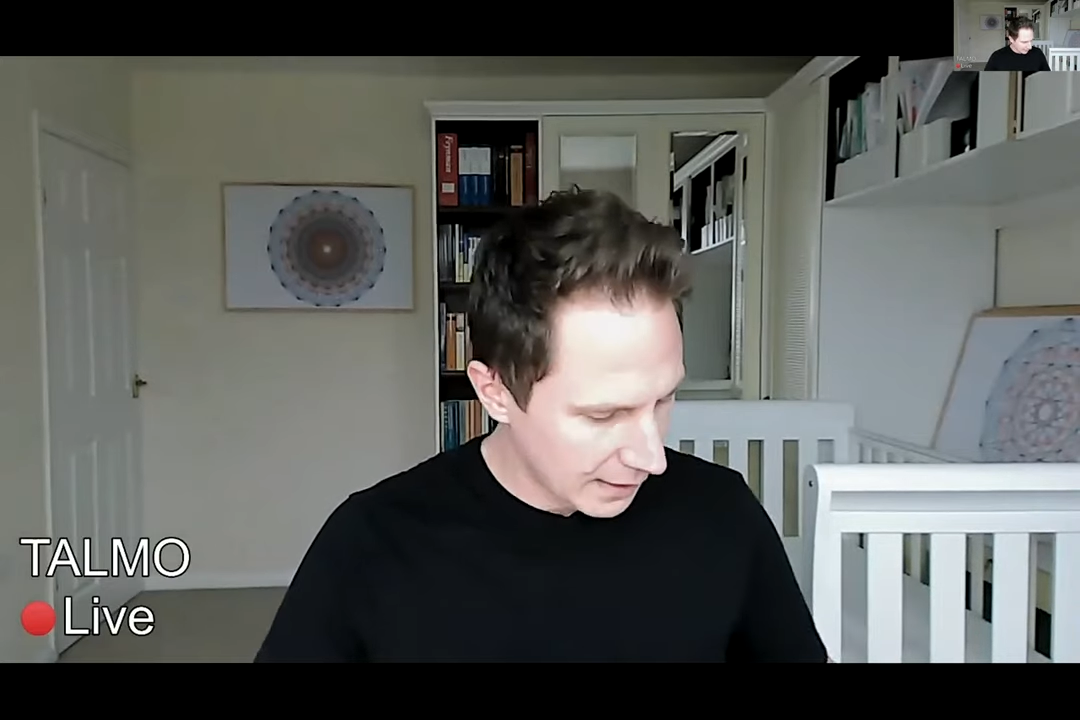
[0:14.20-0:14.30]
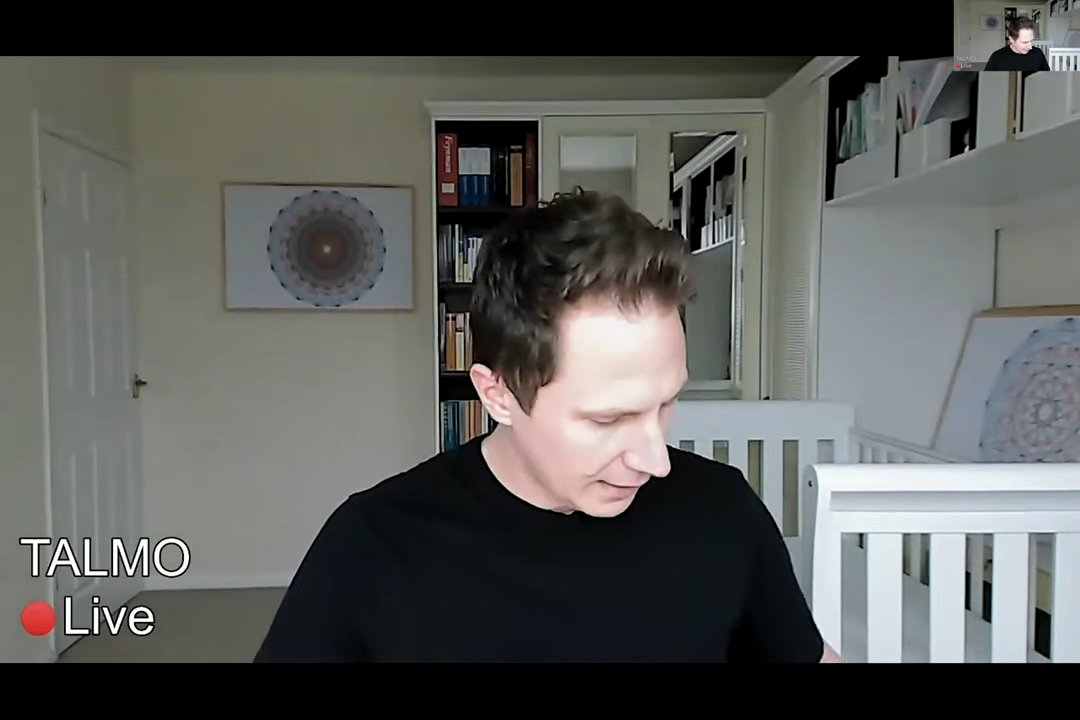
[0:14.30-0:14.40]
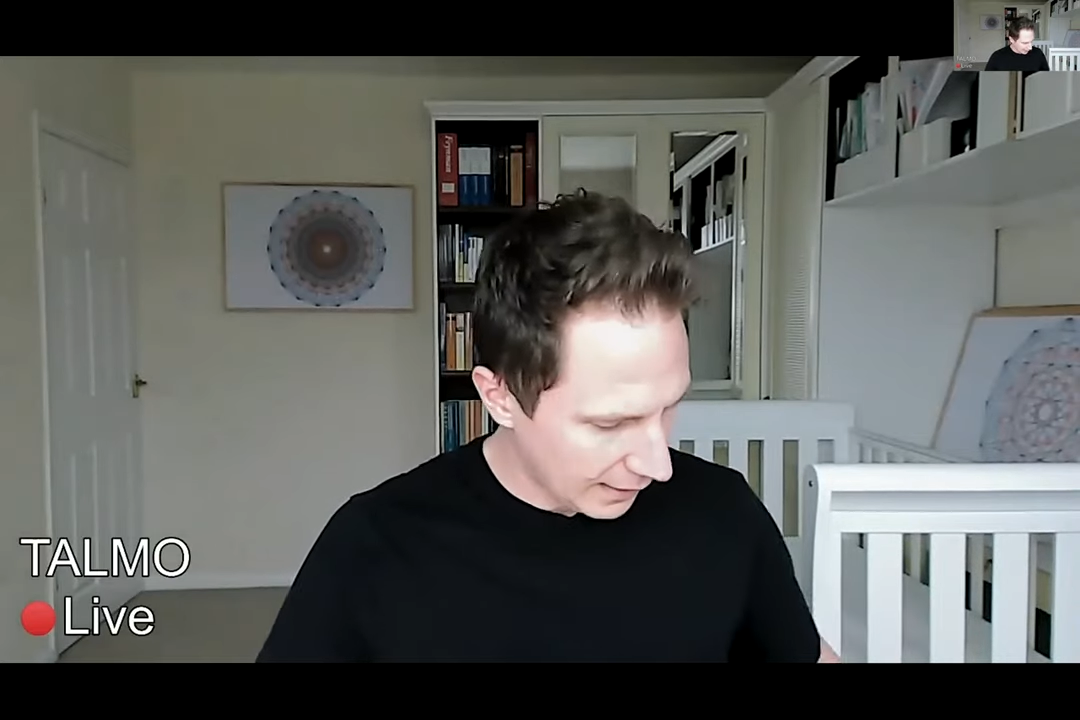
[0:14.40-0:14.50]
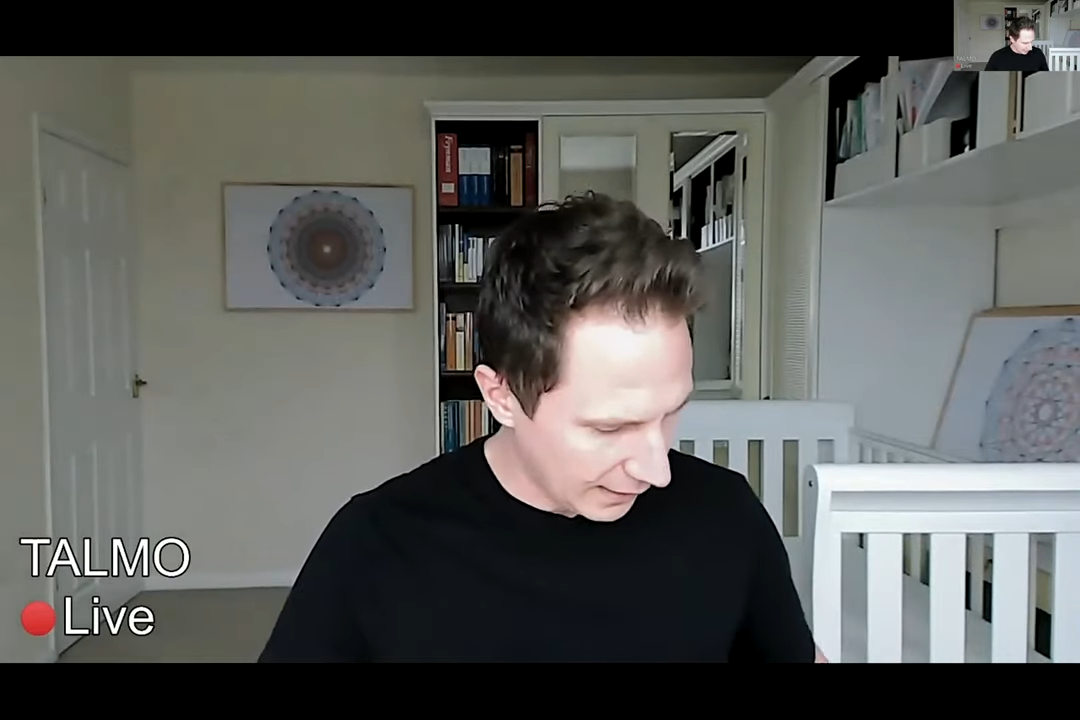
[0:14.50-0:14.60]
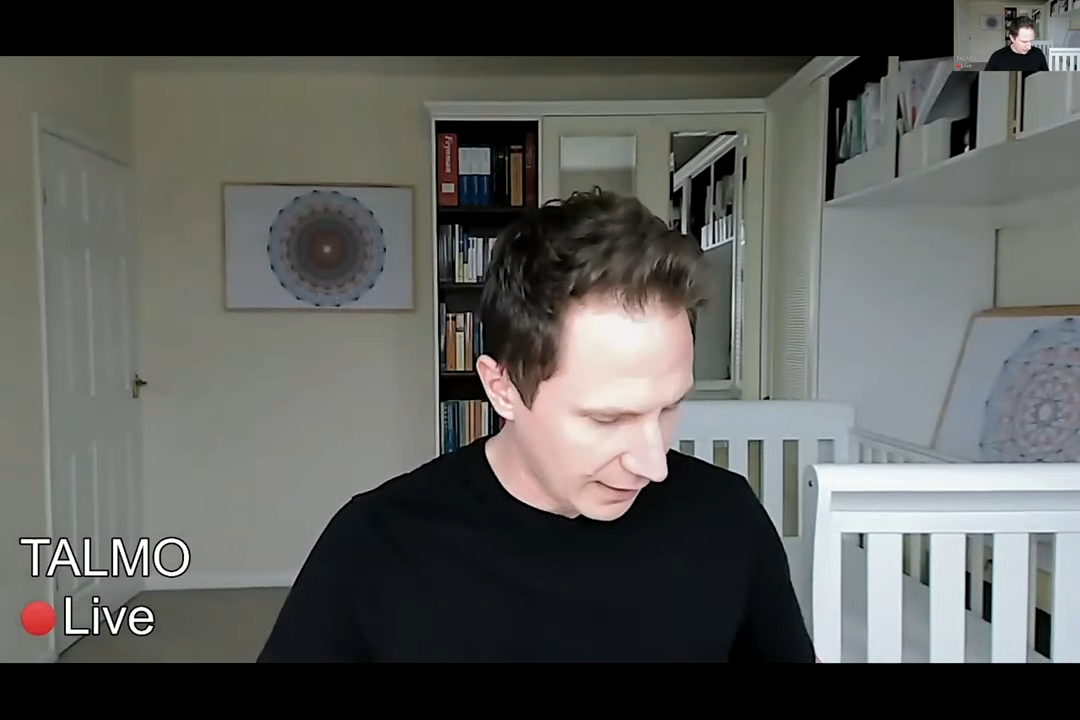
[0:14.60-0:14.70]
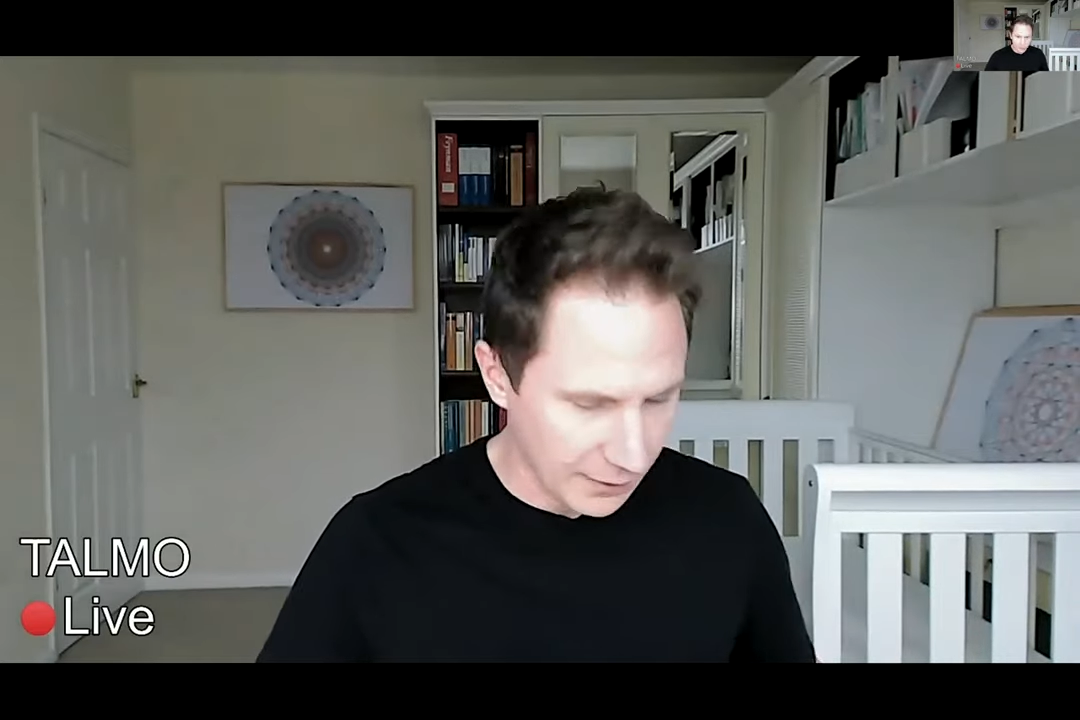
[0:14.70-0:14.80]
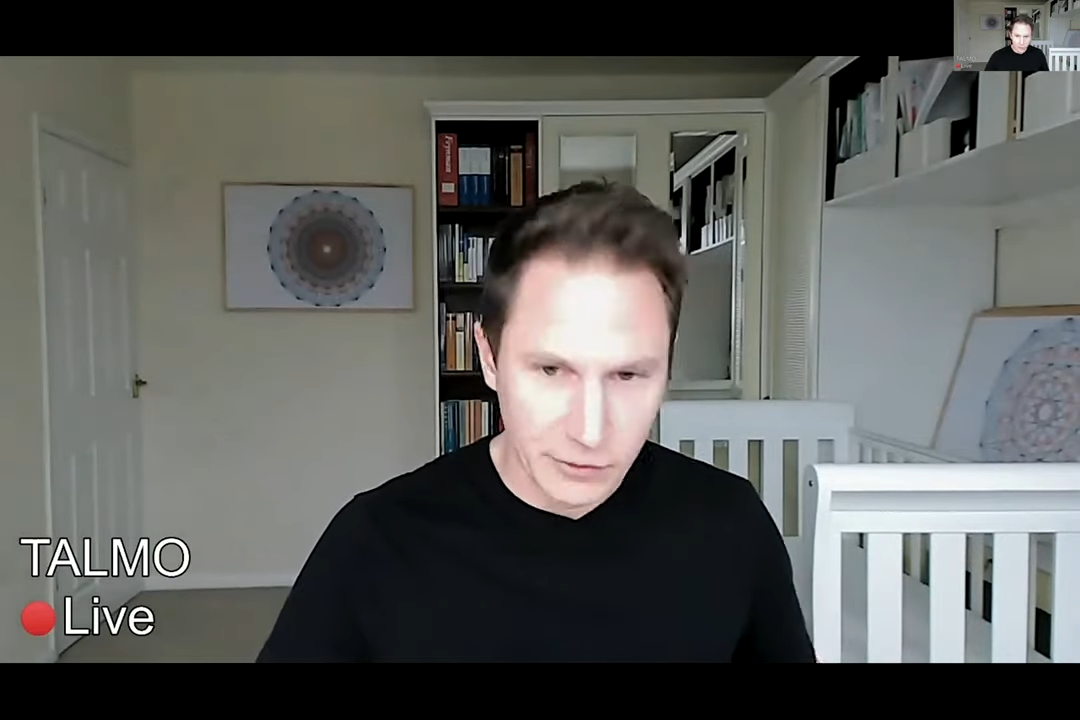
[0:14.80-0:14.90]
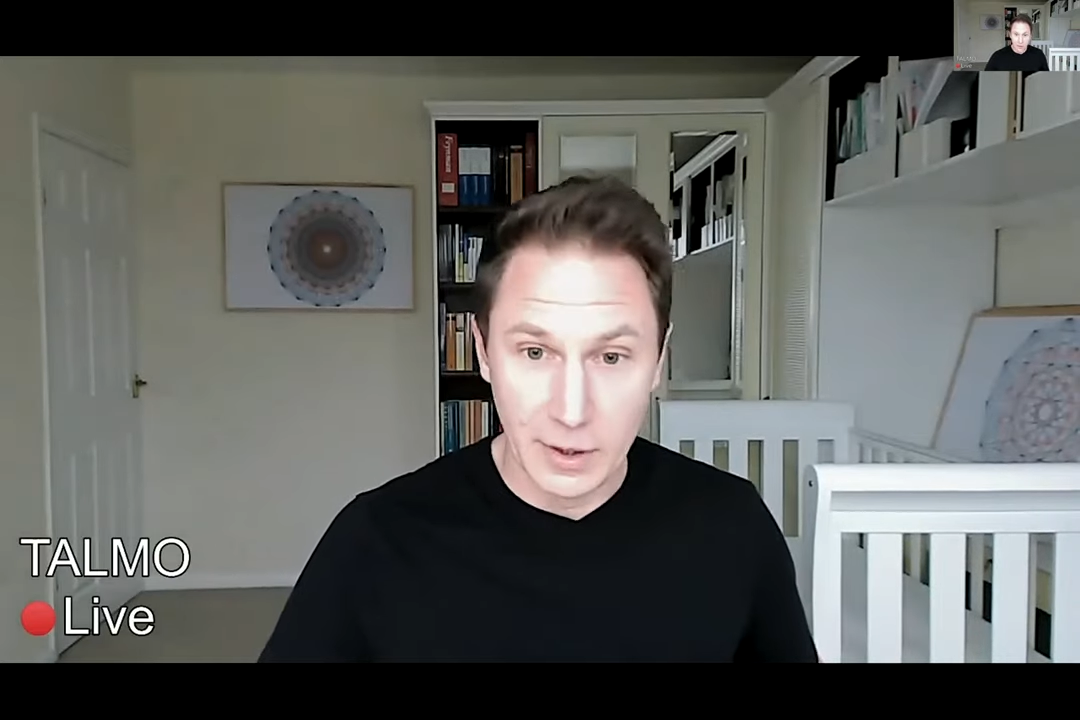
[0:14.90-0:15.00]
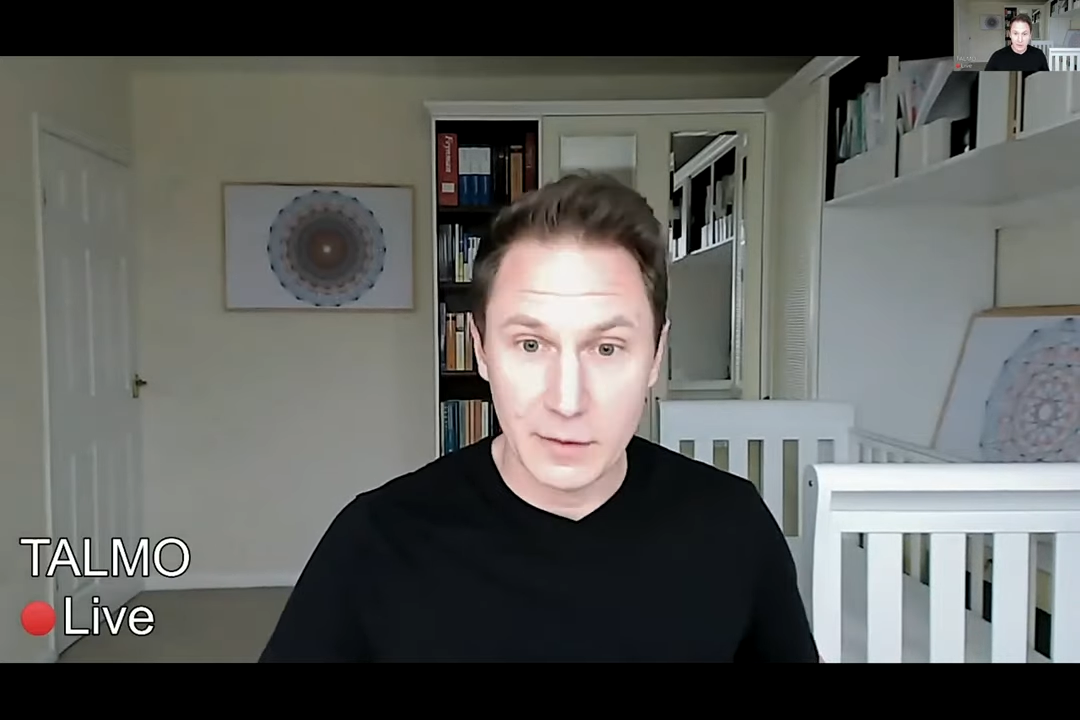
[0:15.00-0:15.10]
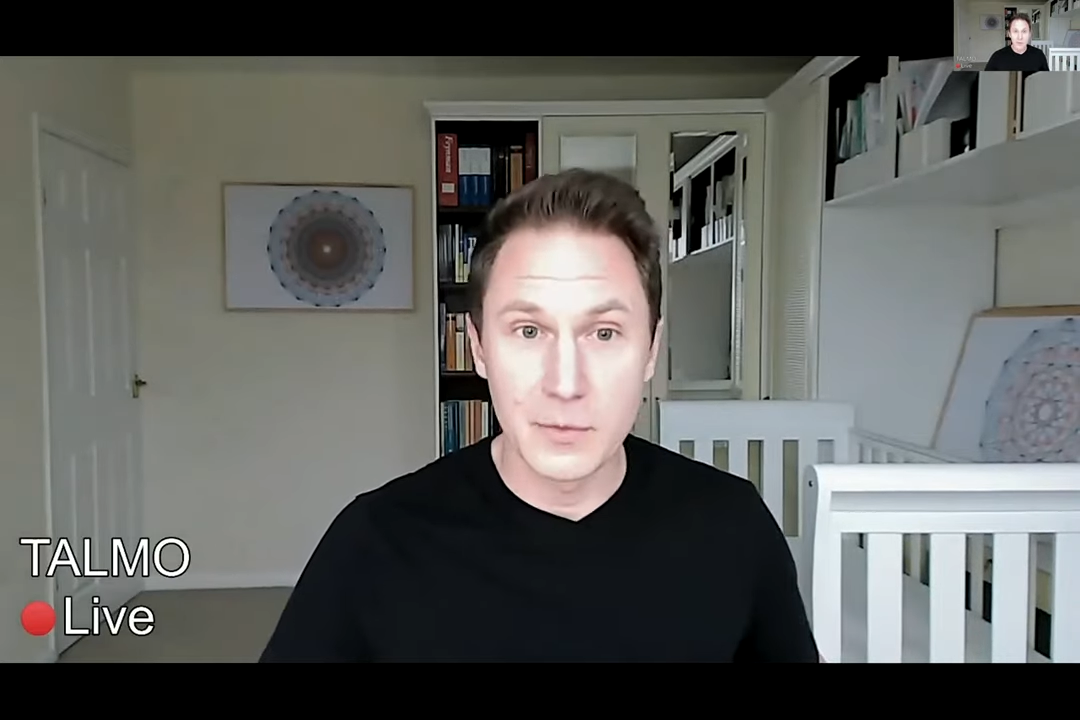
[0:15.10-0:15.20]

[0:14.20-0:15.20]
Uh, so let